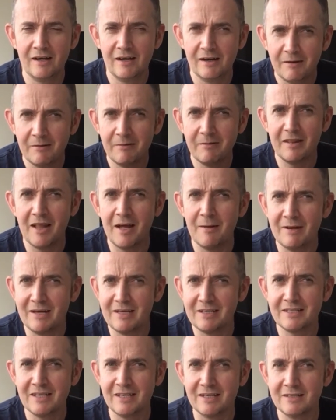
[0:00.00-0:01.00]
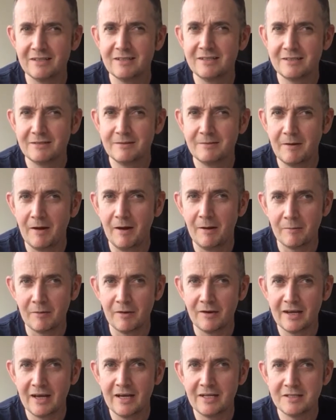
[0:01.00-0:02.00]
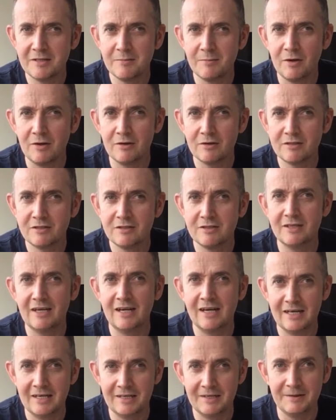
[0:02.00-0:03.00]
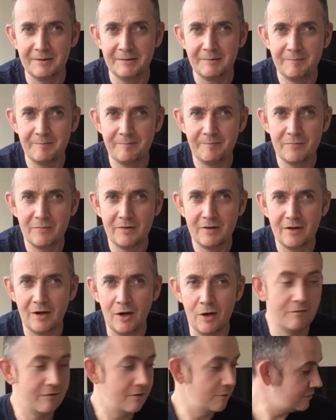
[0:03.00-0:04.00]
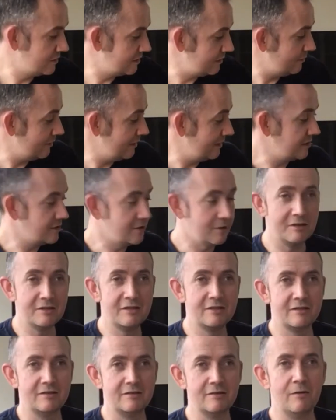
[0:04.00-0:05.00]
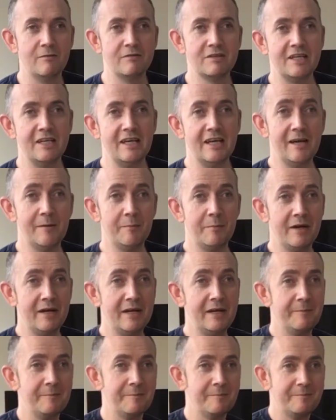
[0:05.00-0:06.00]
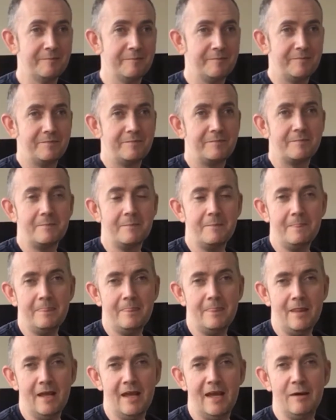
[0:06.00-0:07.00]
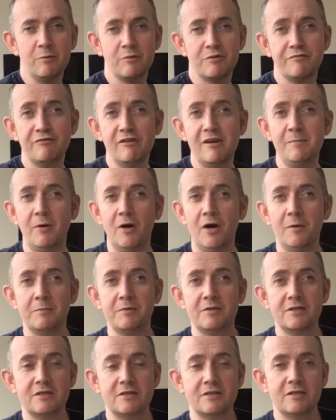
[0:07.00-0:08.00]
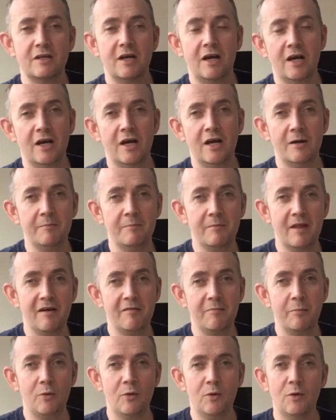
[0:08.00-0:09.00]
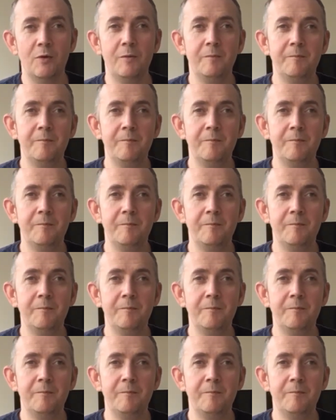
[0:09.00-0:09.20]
I think that makes sense. I'm going to get into the box and I hope people see what it is. So it's obviously EMP. It was 3 pops that I bought.